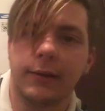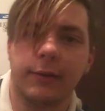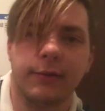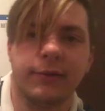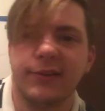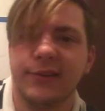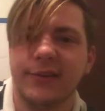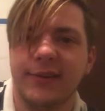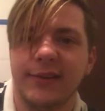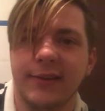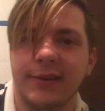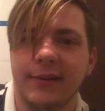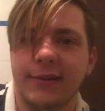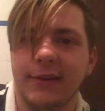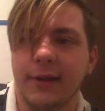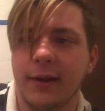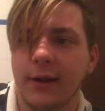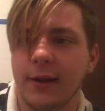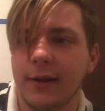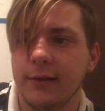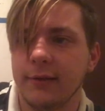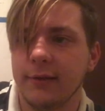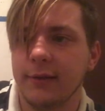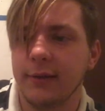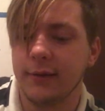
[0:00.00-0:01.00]
It's
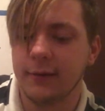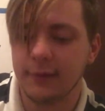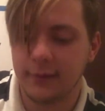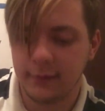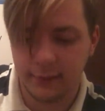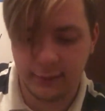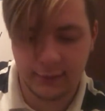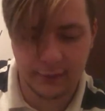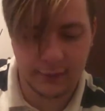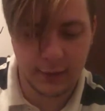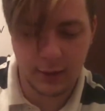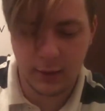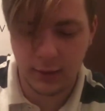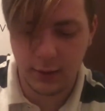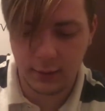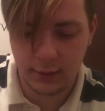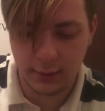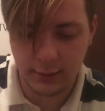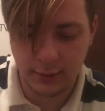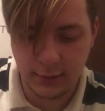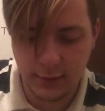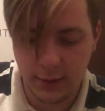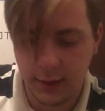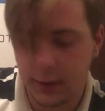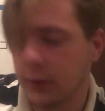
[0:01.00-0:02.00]
69 cents, and
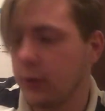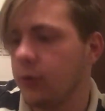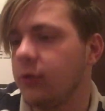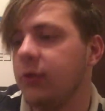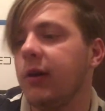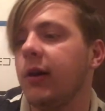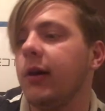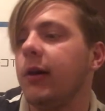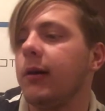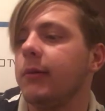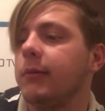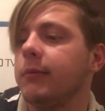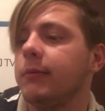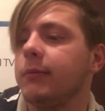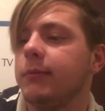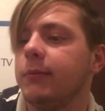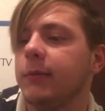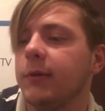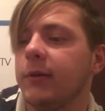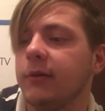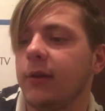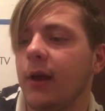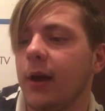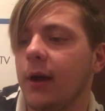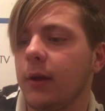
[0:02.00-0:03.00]
it done the job,
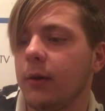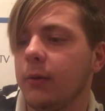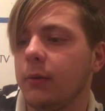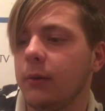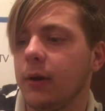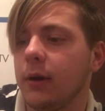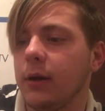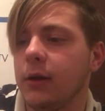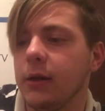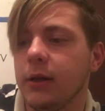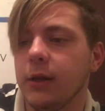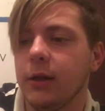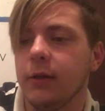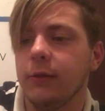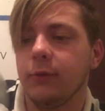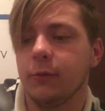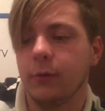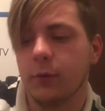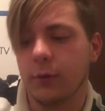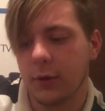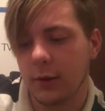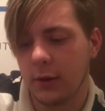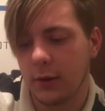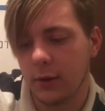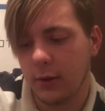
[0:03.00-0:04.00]
exactly what I needed
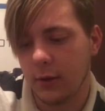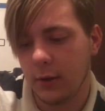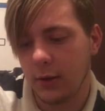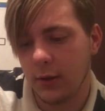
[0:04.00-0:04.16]
for it.